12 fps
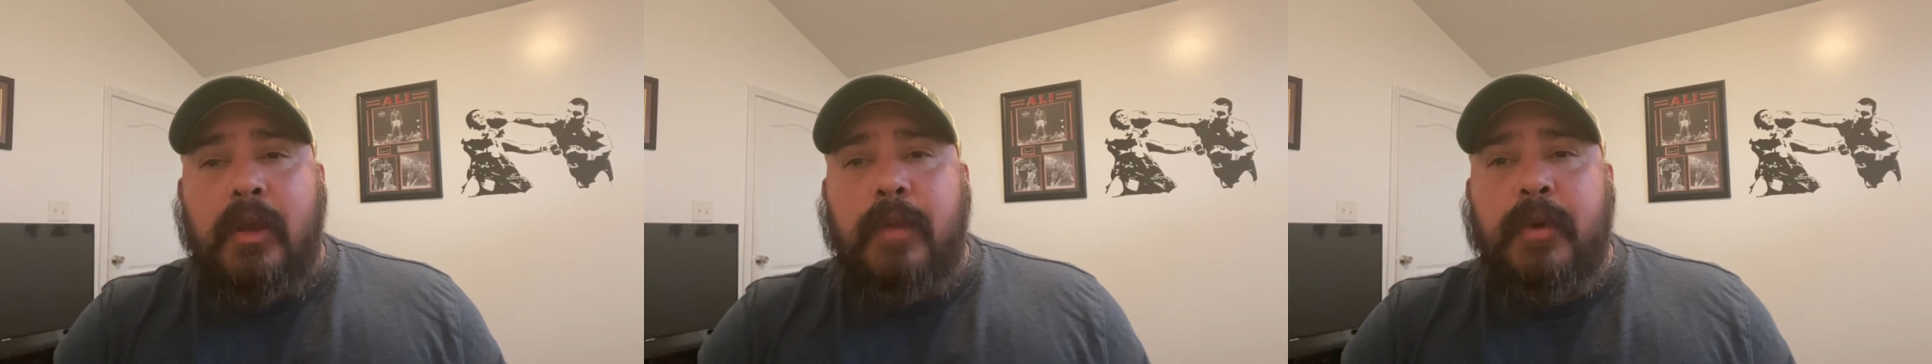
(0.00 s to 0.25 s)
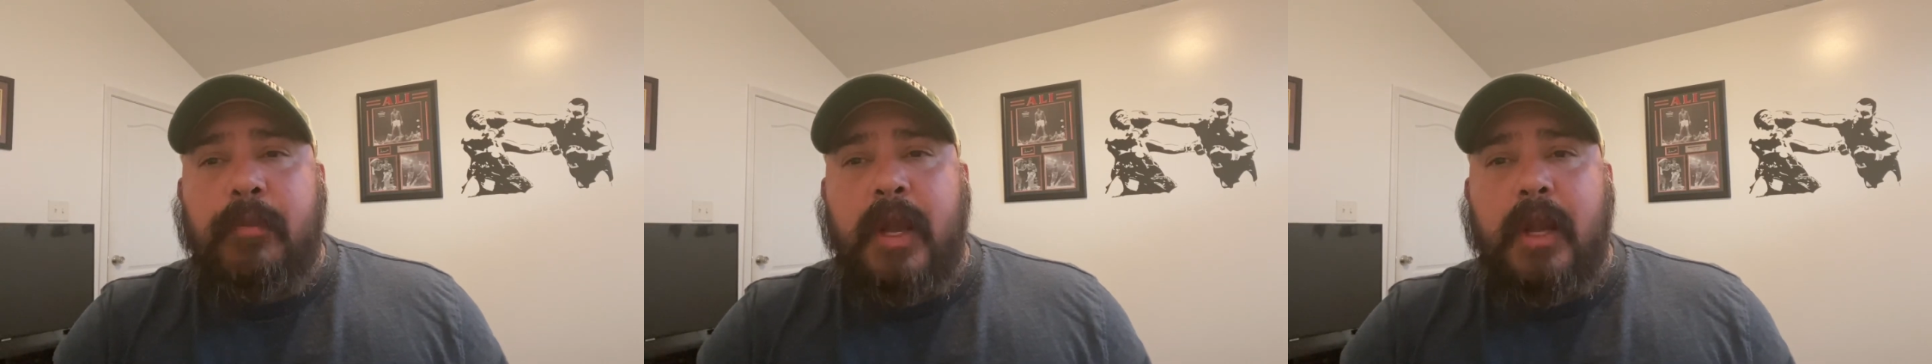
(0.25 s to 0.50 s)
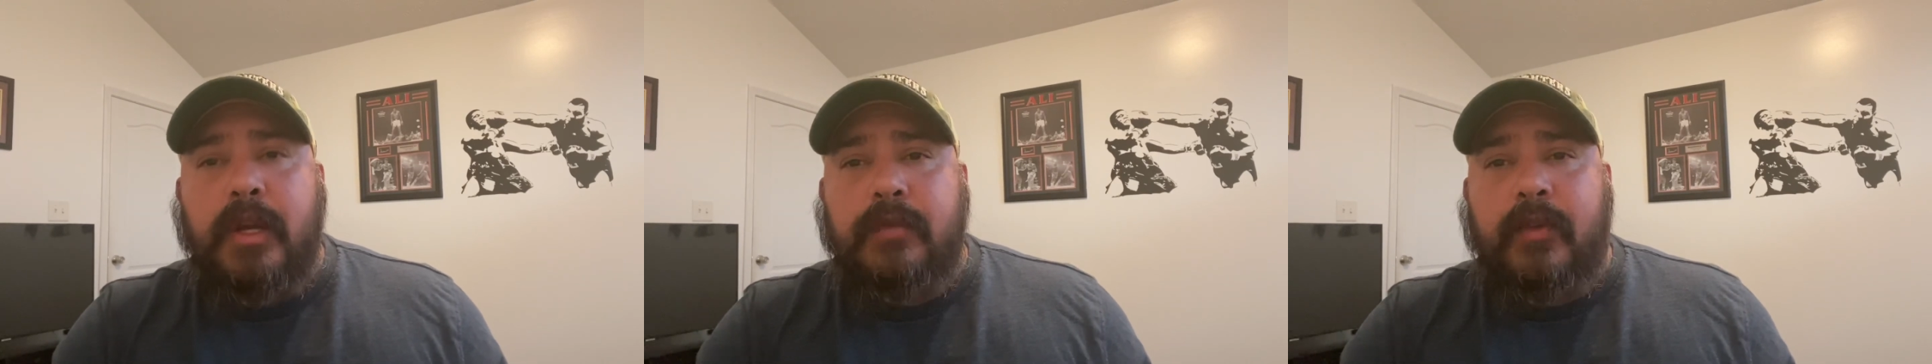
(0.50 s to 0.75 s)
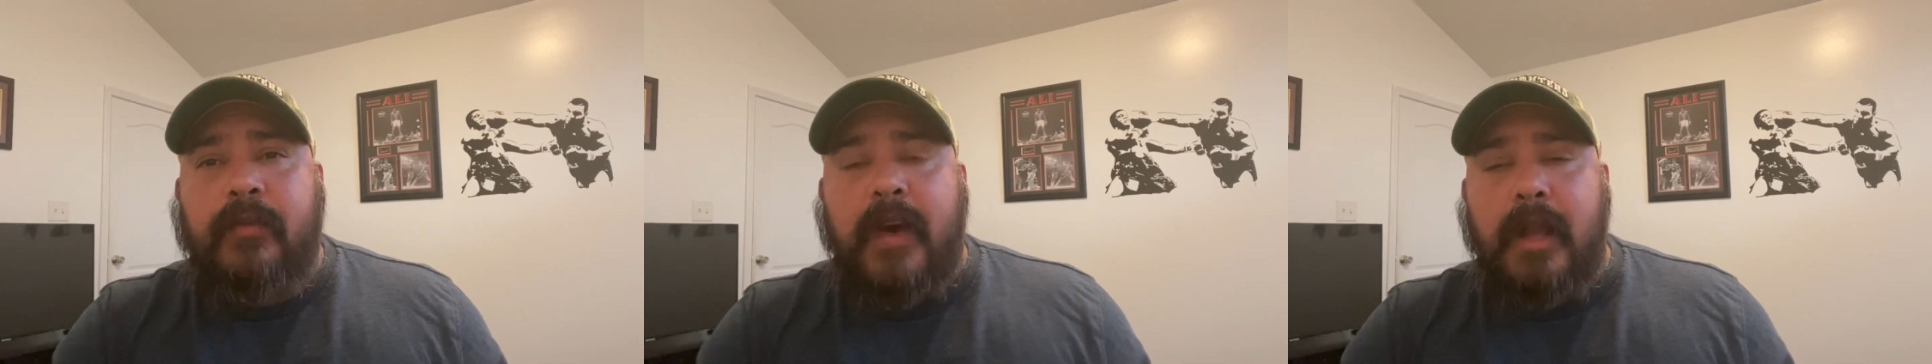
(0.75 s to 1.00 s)
he prepares
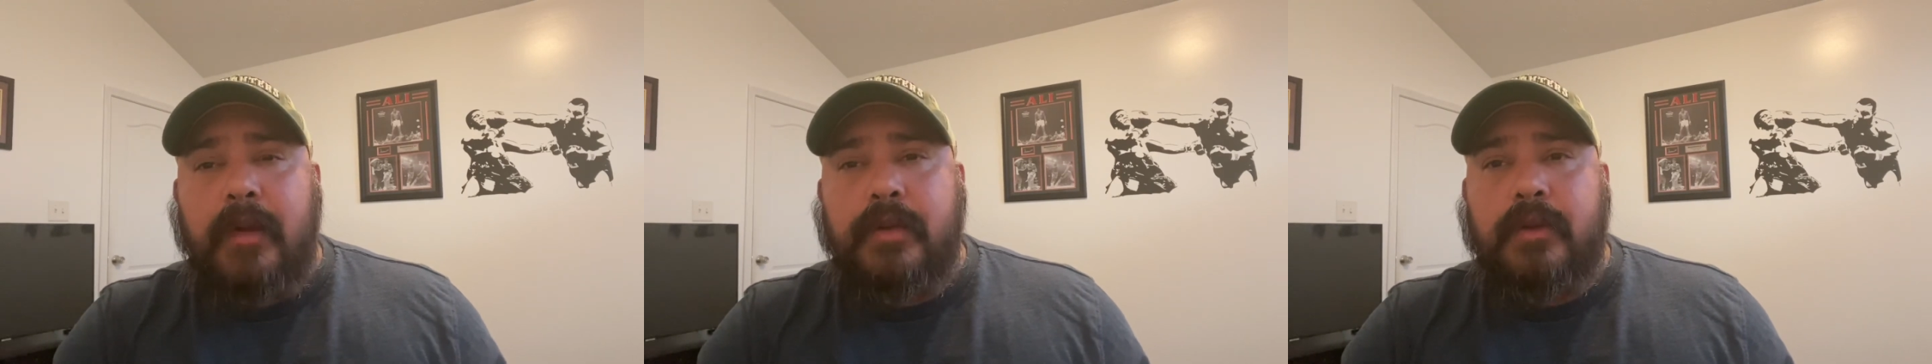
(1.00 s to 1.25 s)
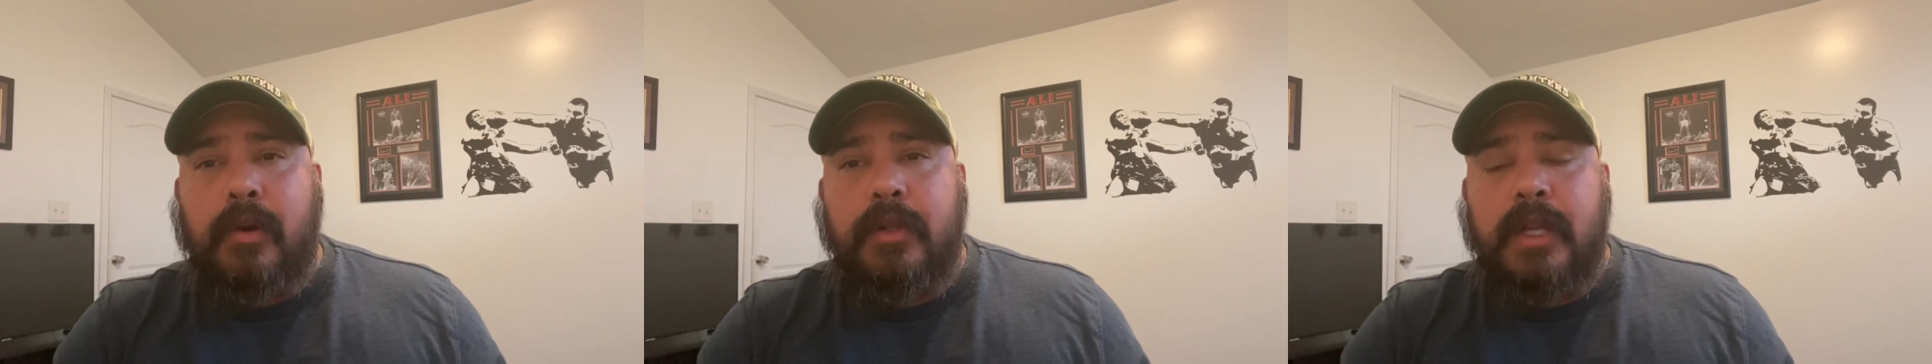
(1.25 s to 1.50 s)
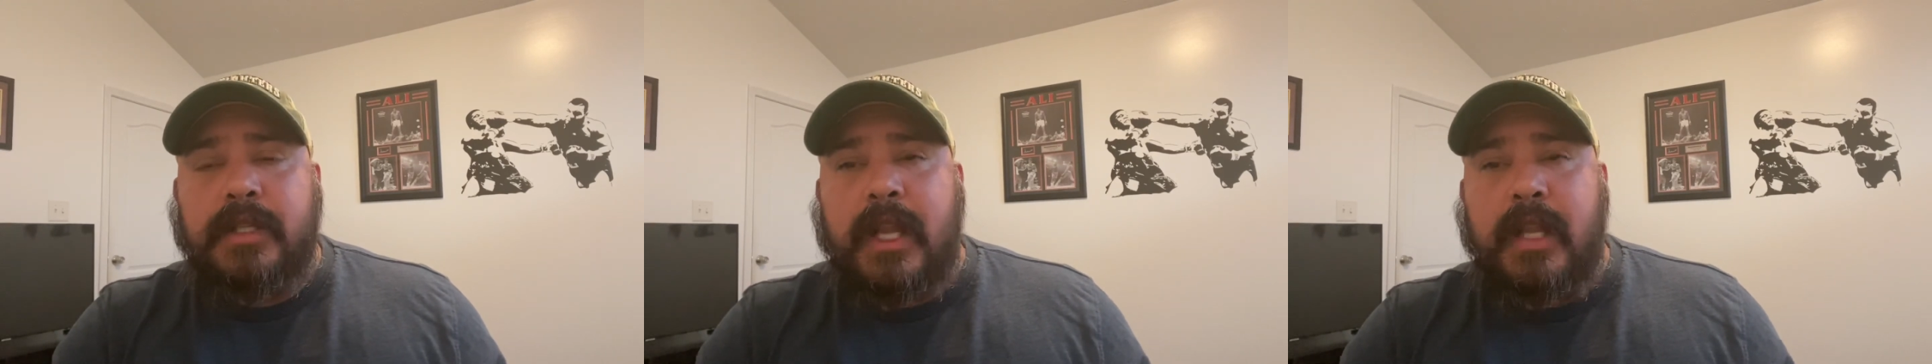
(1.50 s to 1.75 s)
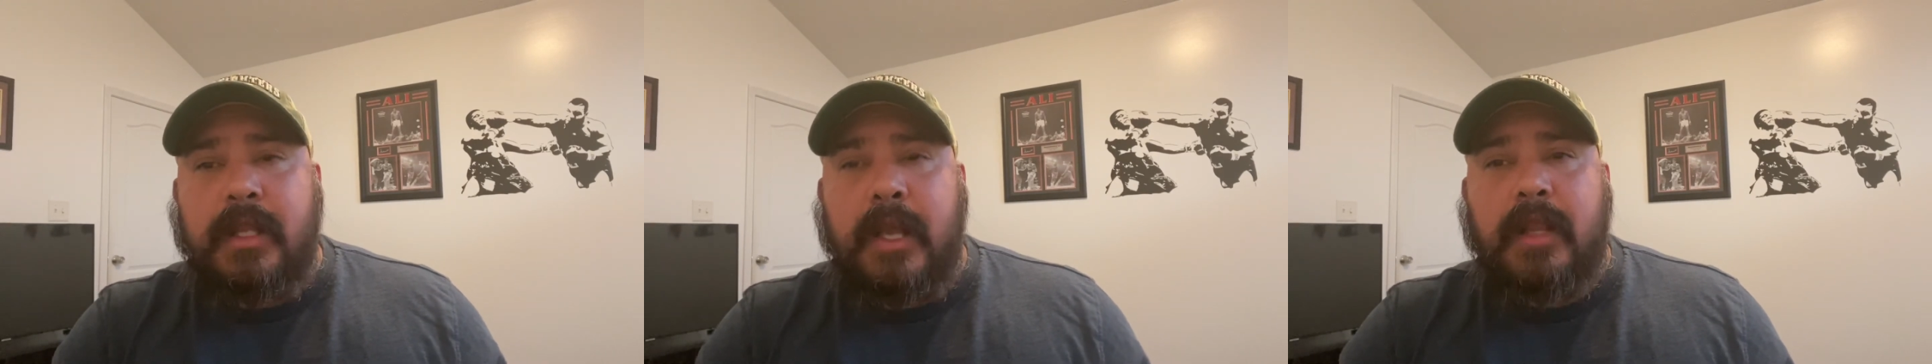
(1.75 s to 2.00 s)
for fighters or does
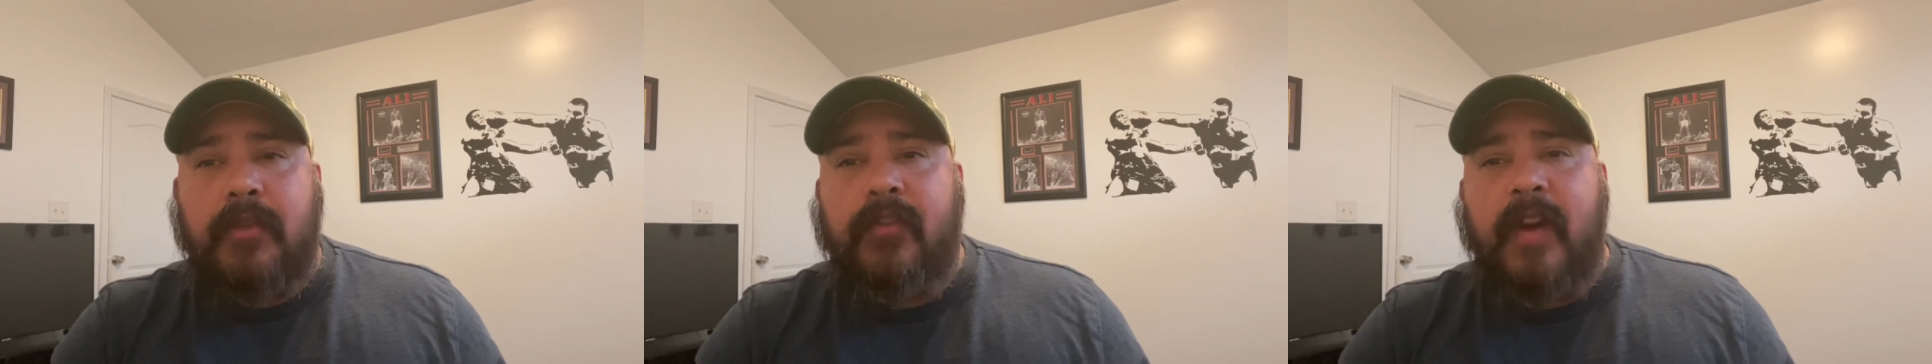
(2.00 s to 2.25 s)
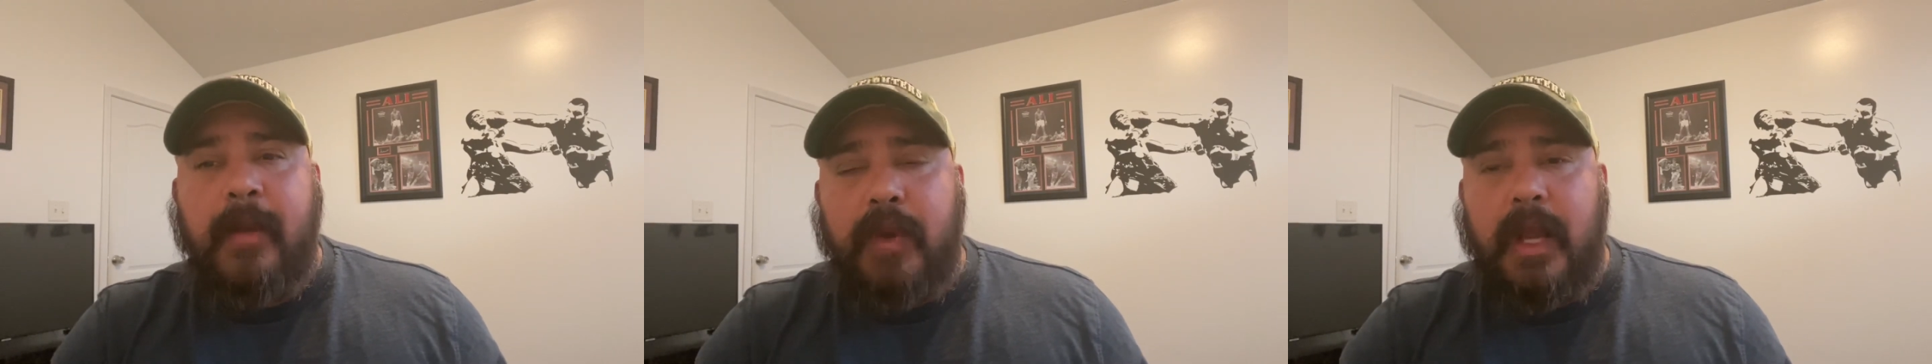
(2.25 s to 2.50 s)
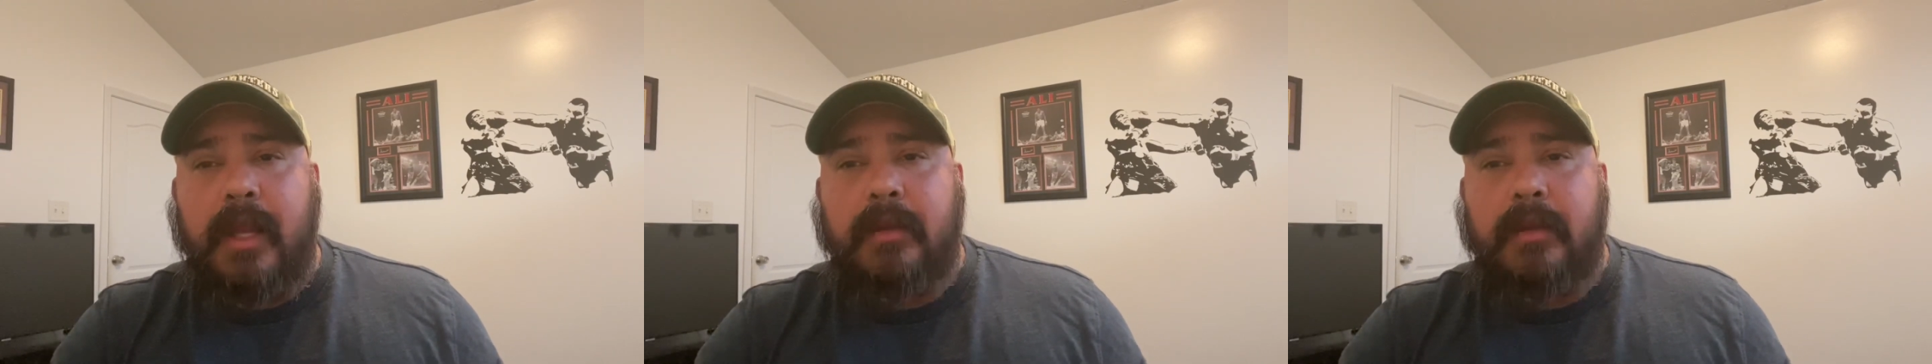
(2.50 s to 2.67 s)
anything in the fight plan.